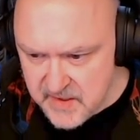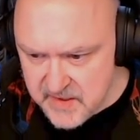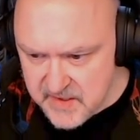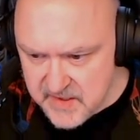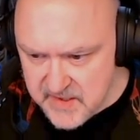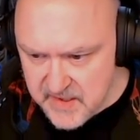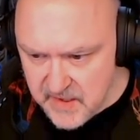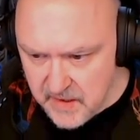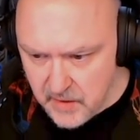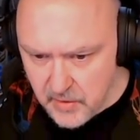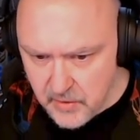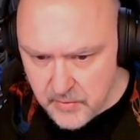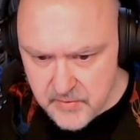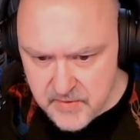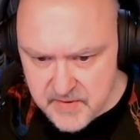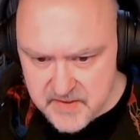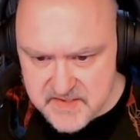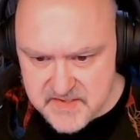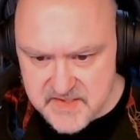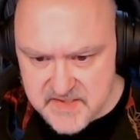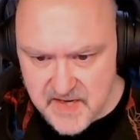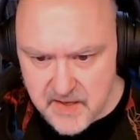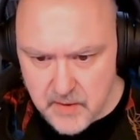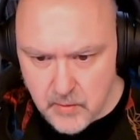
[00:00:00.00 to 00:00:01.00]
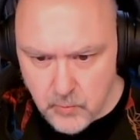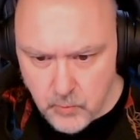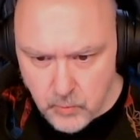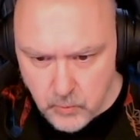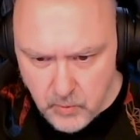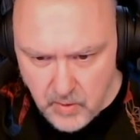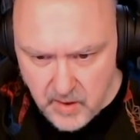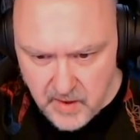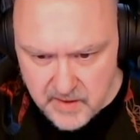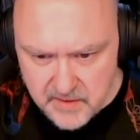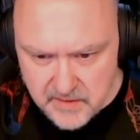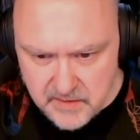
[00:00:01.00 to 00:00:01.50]
Yellow is now
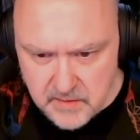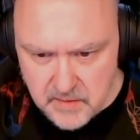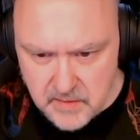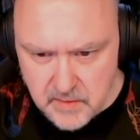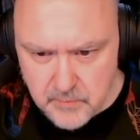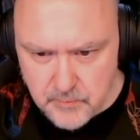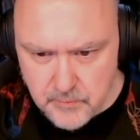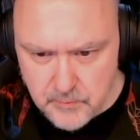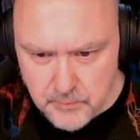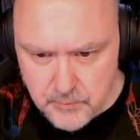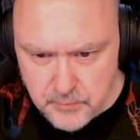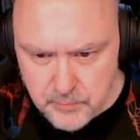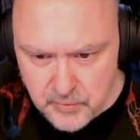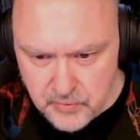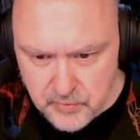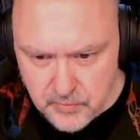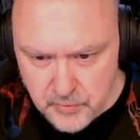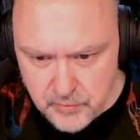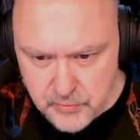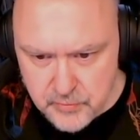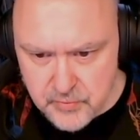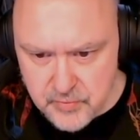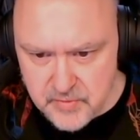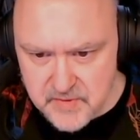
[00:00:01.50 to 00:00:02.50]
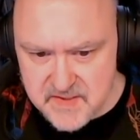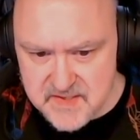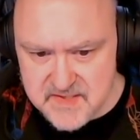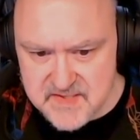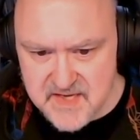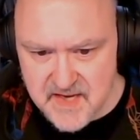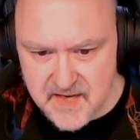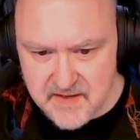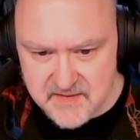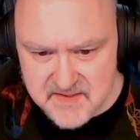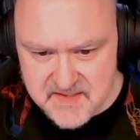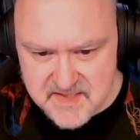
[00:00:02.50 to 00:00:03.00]
1. Blue is
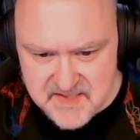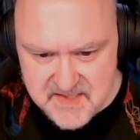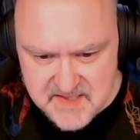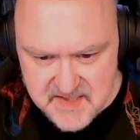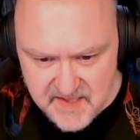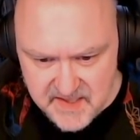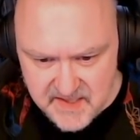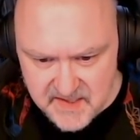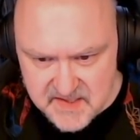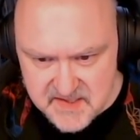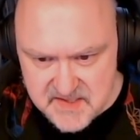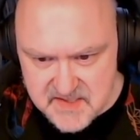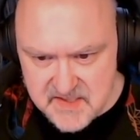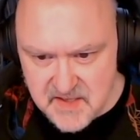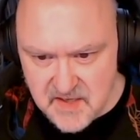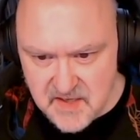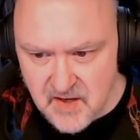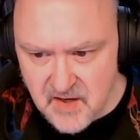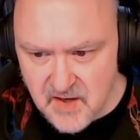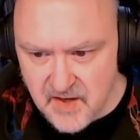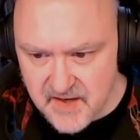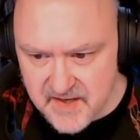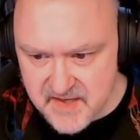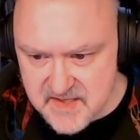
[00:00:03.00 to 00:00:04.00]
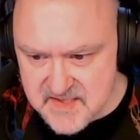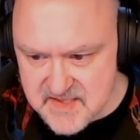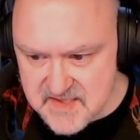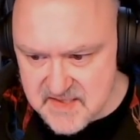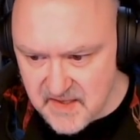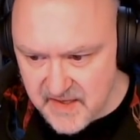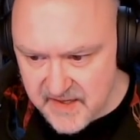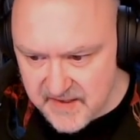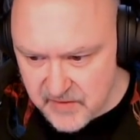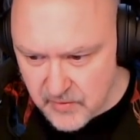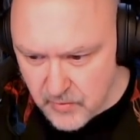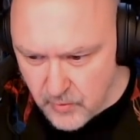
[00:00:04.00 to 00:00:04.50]
now 6. I can
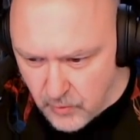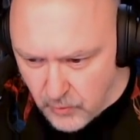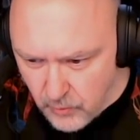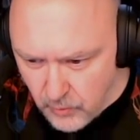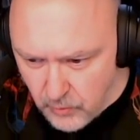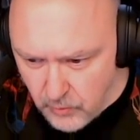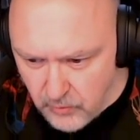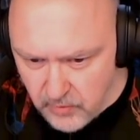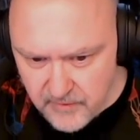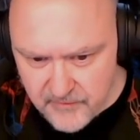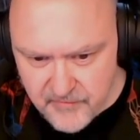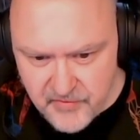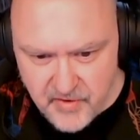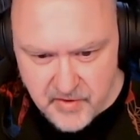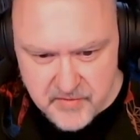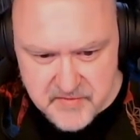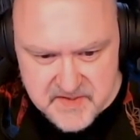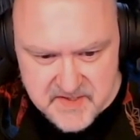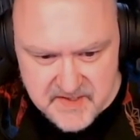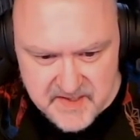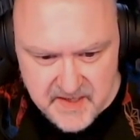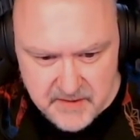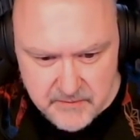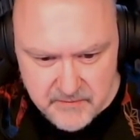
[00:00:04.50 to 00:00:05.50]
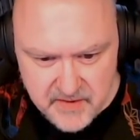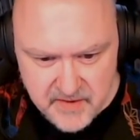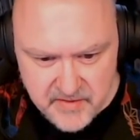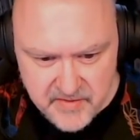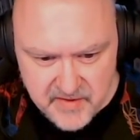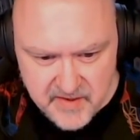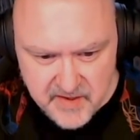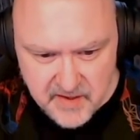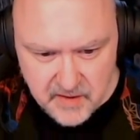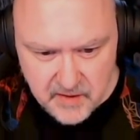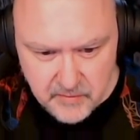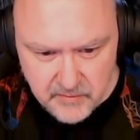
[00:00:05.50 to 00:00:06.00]
select all of those and get rid of the
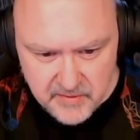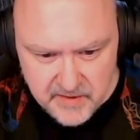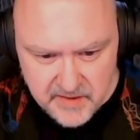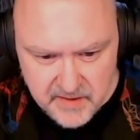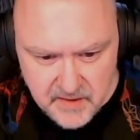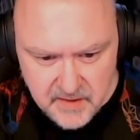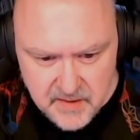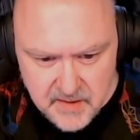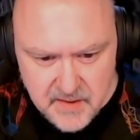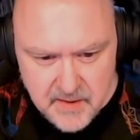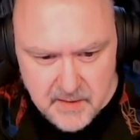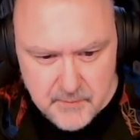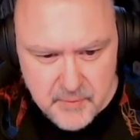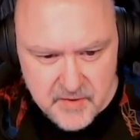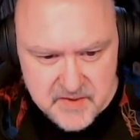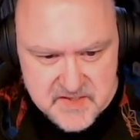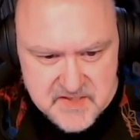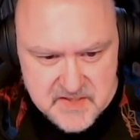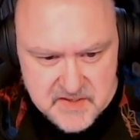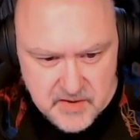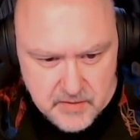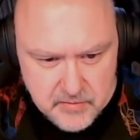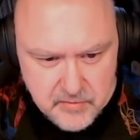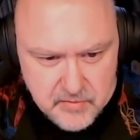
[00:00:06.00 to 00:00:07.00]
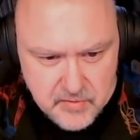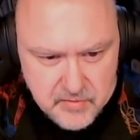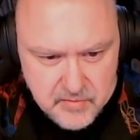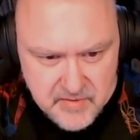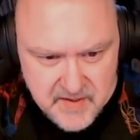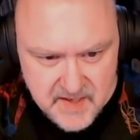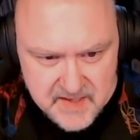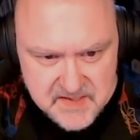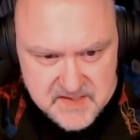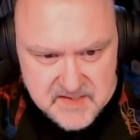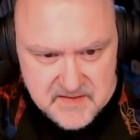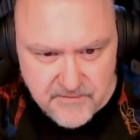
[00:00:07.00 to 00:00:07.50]
coloring. By Sudoku,
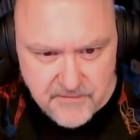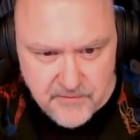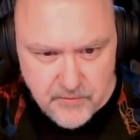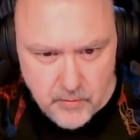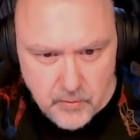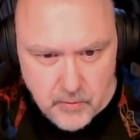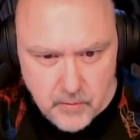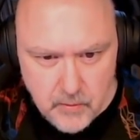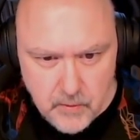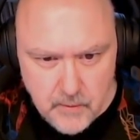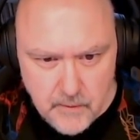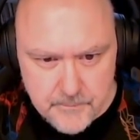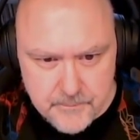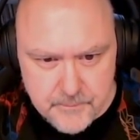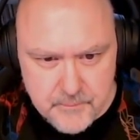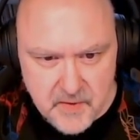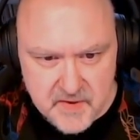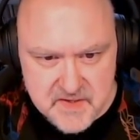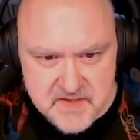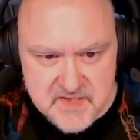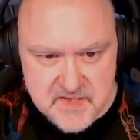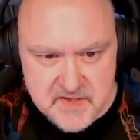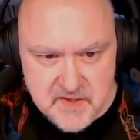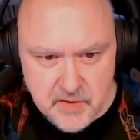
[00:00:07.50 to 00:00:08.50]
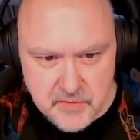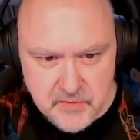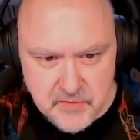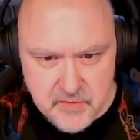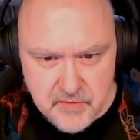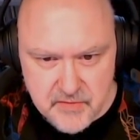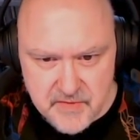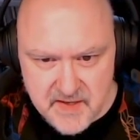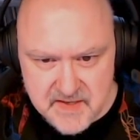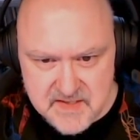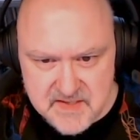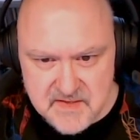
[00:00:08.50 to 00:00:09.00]
that's a 4. By
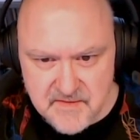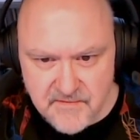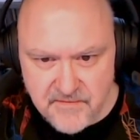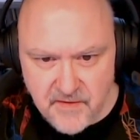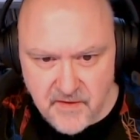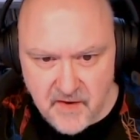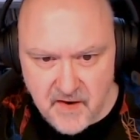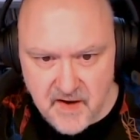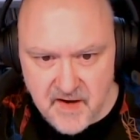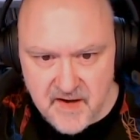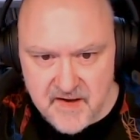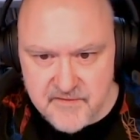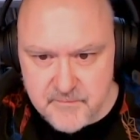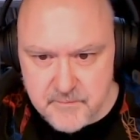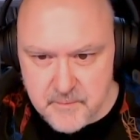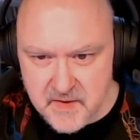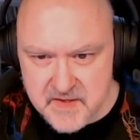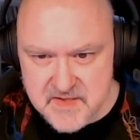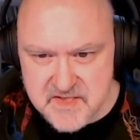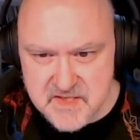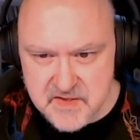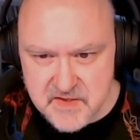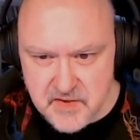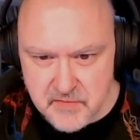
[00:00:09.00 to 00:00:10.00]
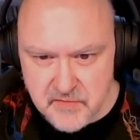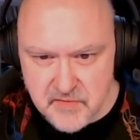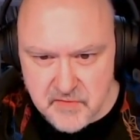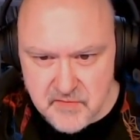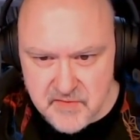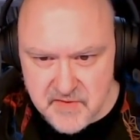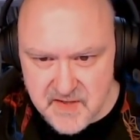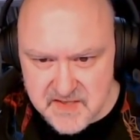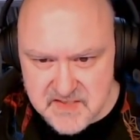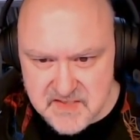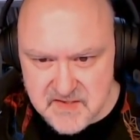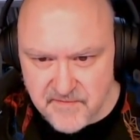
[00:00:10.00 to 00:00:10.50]
Sudoku, that's a 5. By
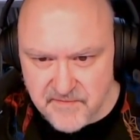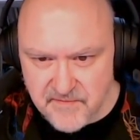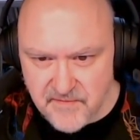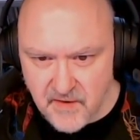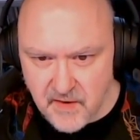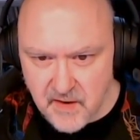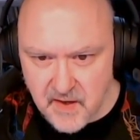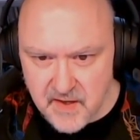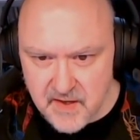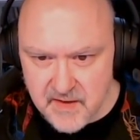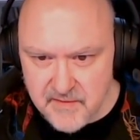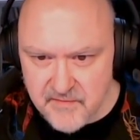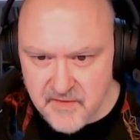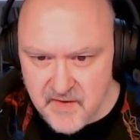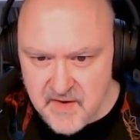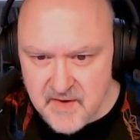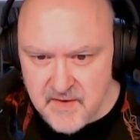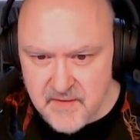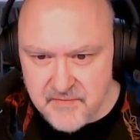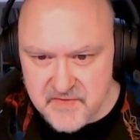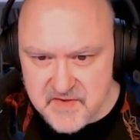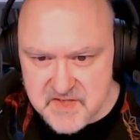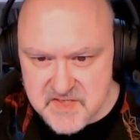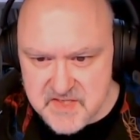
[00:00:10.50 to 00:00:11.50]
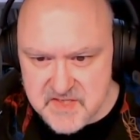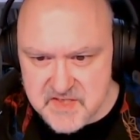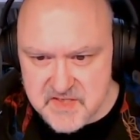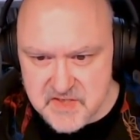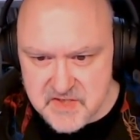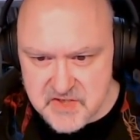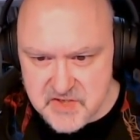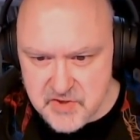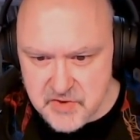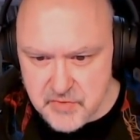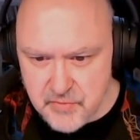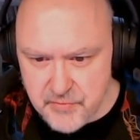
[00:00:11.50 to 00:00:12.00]
Sudoku, that's a 5. This is a
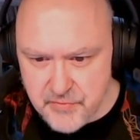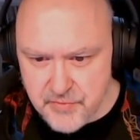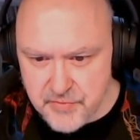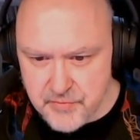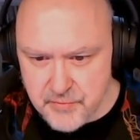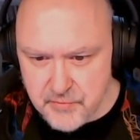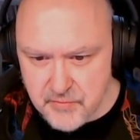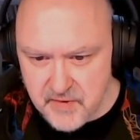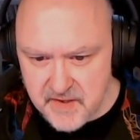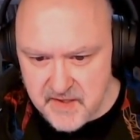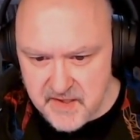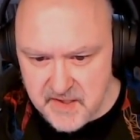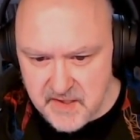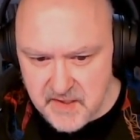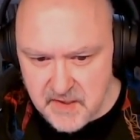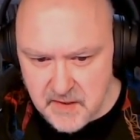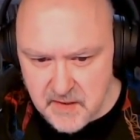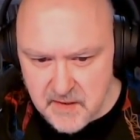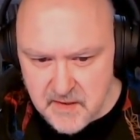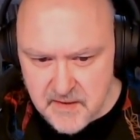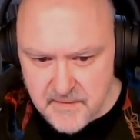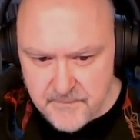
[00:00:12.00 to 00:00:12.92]
2, 3.